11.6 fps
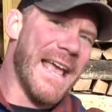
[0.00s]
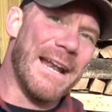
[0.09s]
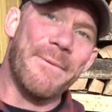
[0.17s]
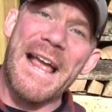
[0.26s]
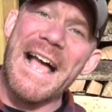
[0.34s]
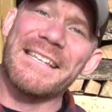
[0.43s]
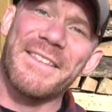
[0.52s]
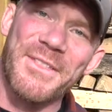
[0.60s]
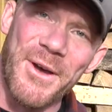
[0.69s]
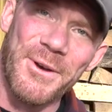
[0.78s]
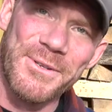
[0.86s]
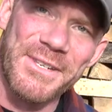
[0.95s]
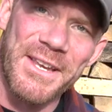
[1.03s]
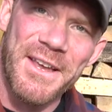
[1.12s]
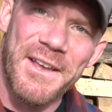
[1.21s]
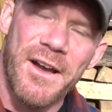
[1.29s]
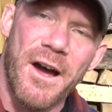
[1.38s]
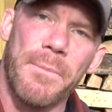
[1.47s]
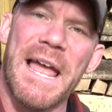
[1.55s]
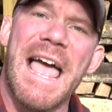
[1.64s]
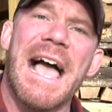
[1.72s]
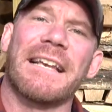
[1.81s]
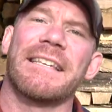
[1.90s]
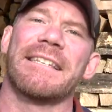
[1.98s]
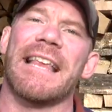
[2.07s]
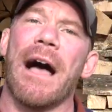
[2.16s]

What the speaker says: Anyway, guys, those are my axes,